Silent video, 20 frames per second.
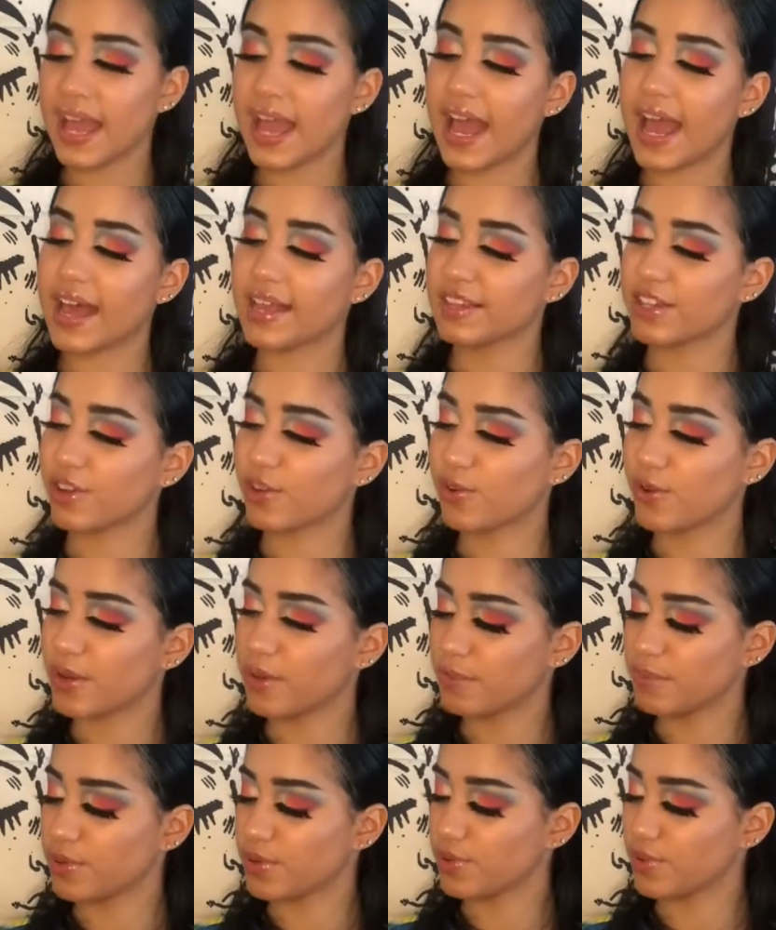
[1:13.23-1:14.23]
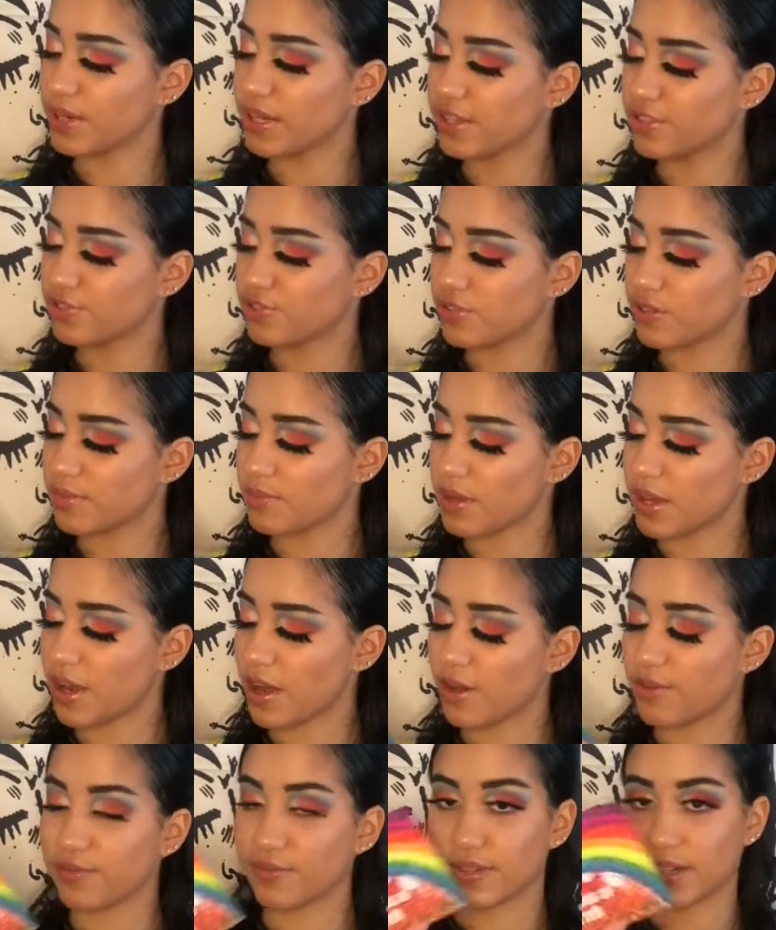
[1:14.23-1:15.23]
and the Qing Beauty Dreaming
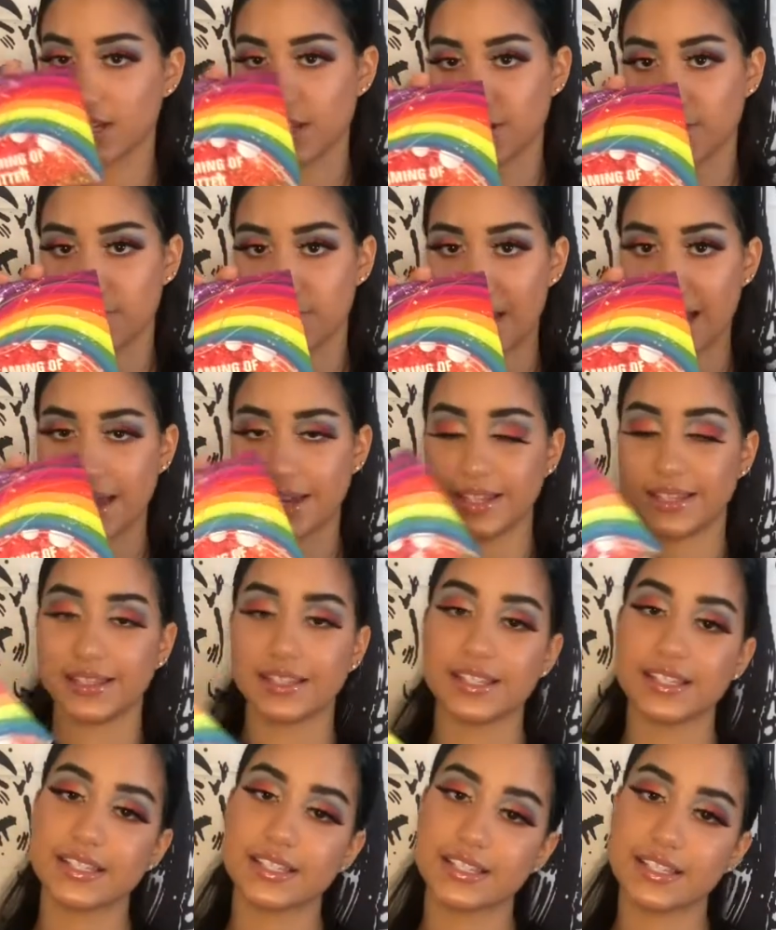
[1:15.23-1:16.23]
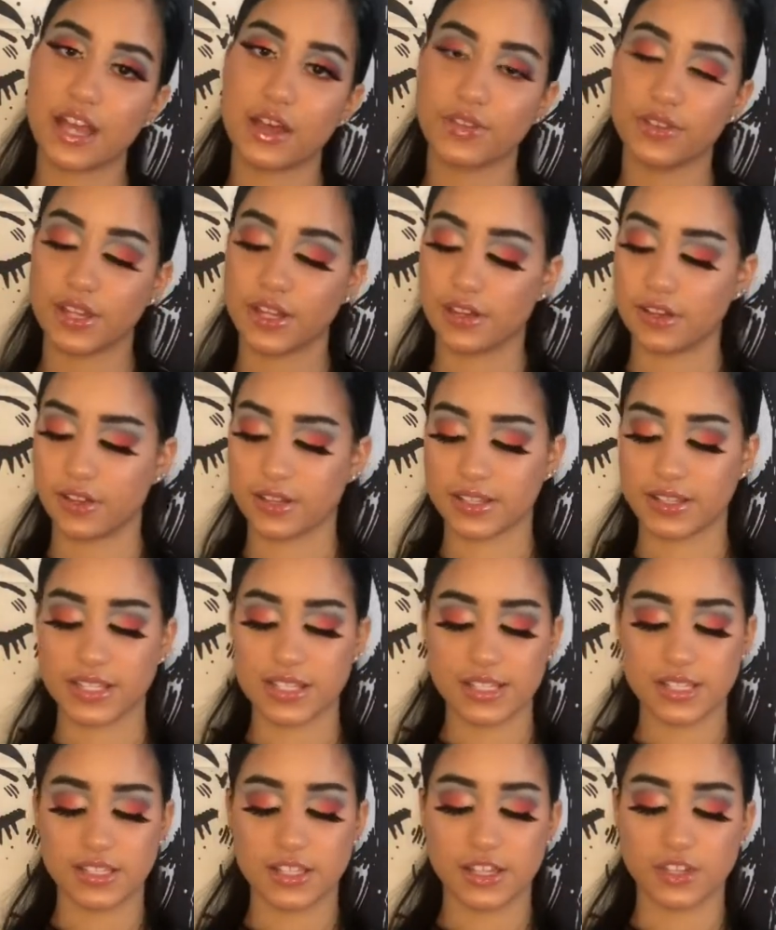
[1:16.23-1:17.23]
of Glitter palette. This is how they look. This
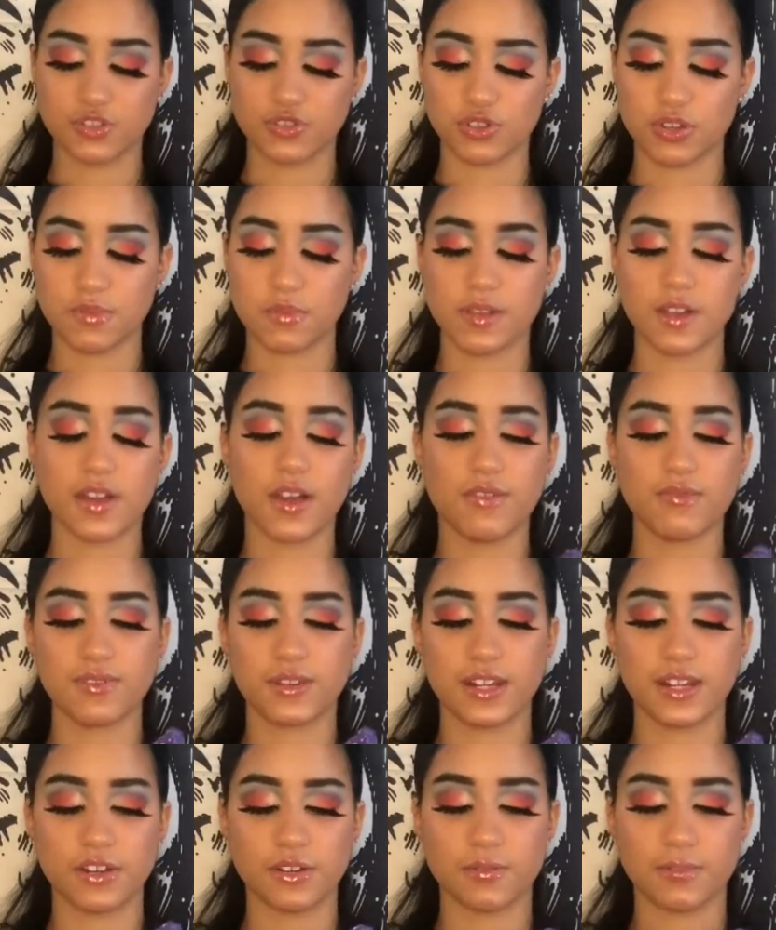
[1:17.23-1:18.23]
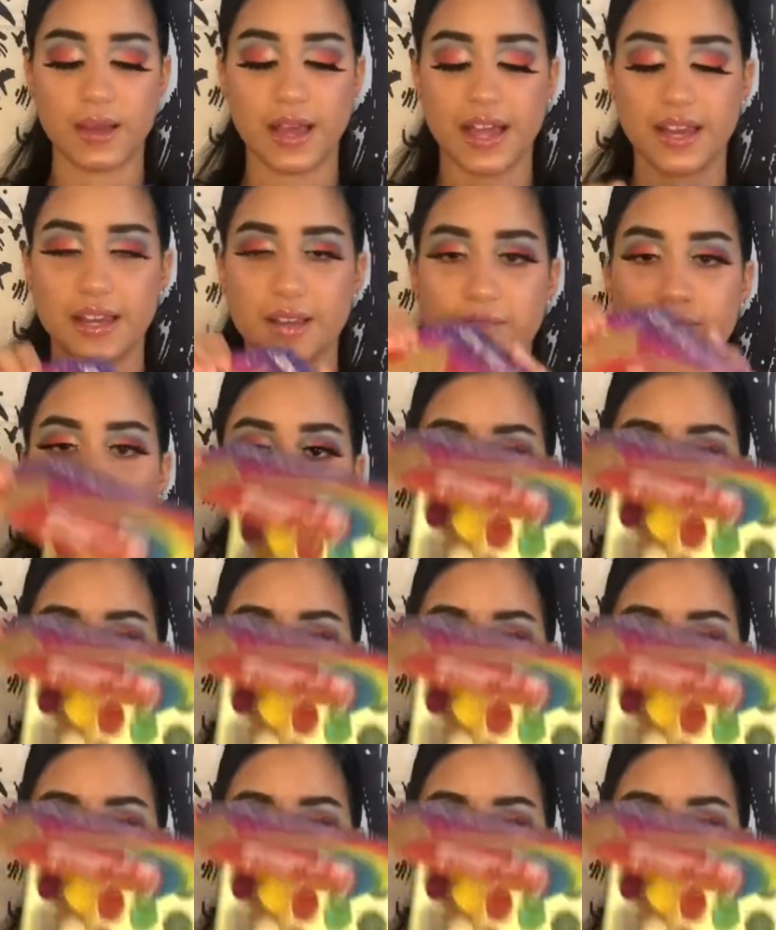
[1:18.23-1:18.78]
is the Dreaming of Glitter palette.